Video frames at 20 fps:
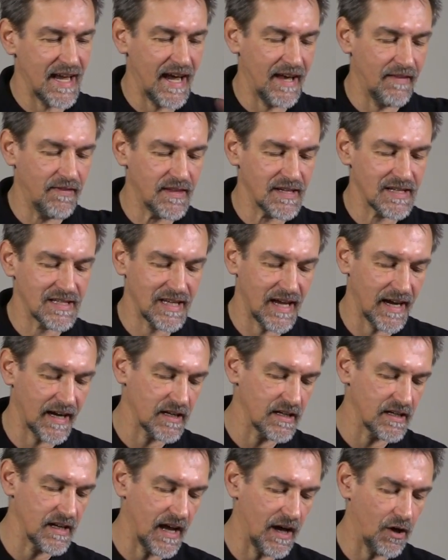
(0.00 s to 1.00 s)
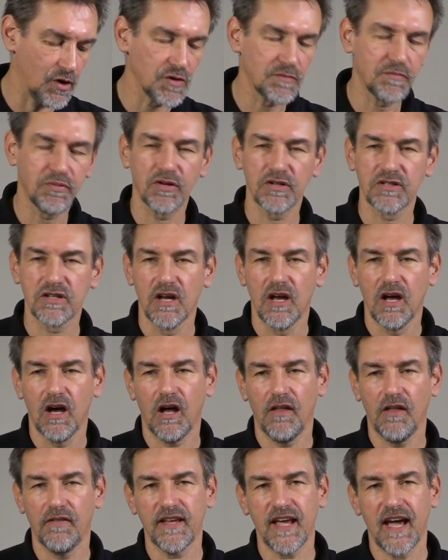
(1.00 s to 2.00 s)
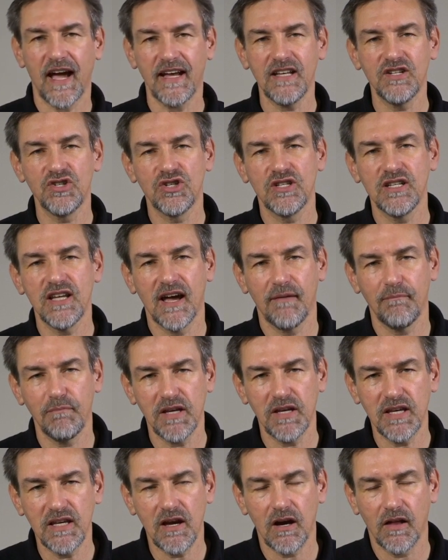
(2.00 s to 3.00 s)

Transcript: and the second output on the HDMI